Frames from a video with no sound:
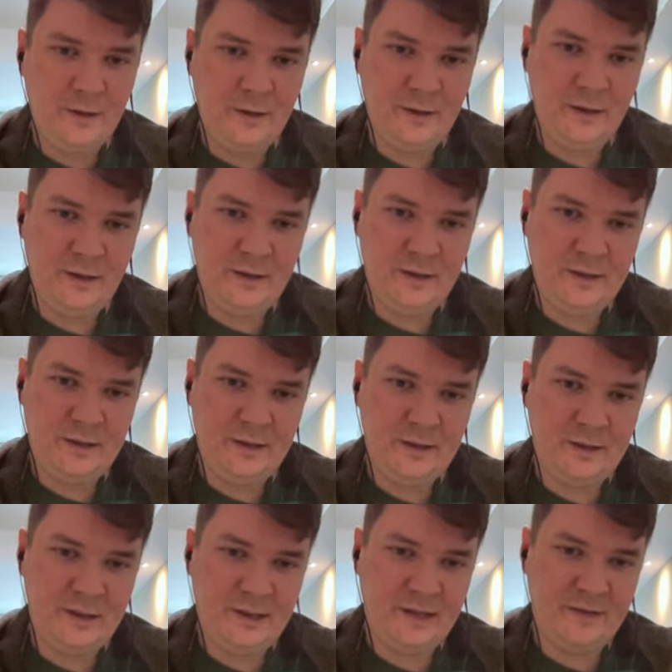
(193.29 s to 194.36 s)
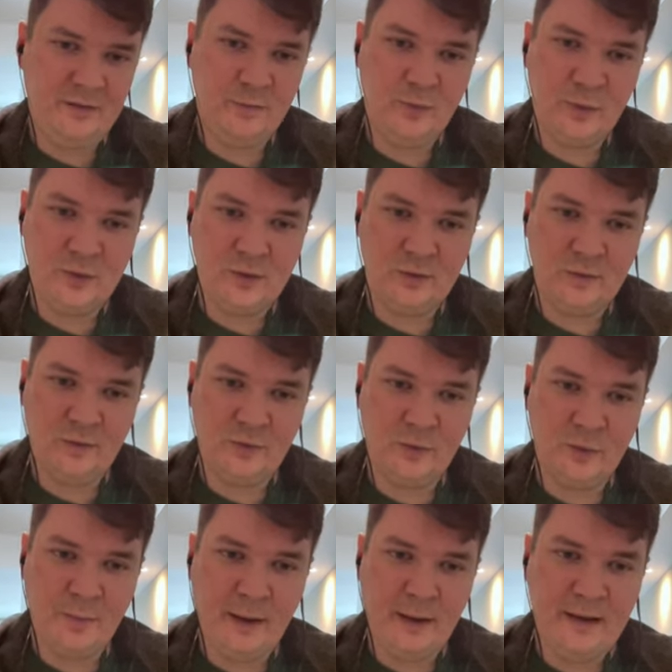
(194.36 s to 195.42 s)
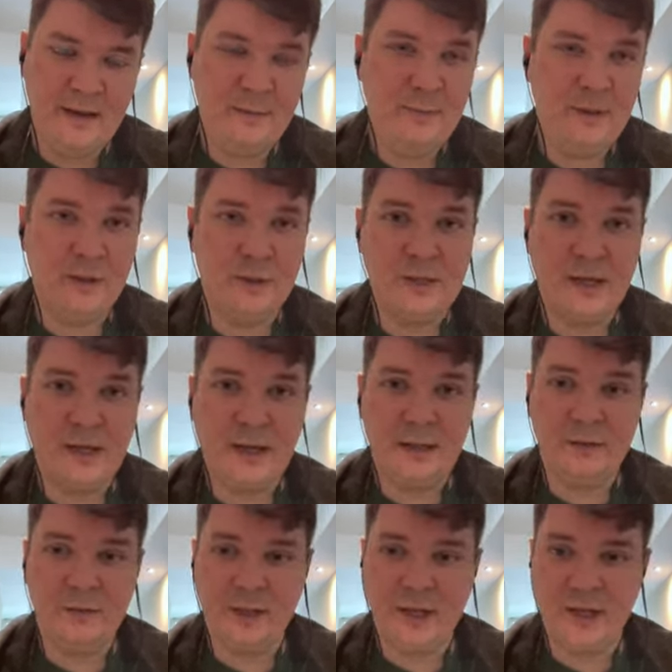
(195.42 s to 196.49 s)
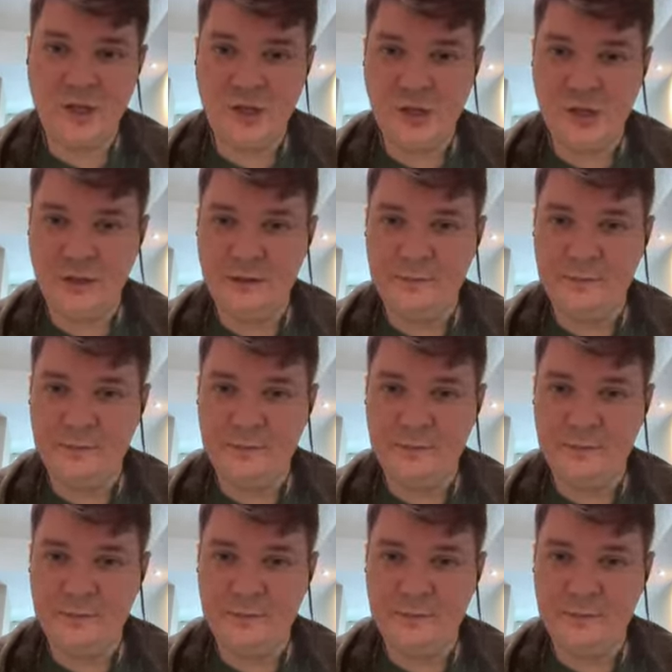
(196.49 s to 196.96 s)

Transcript: And then I haven't posted for May because I had a vacation.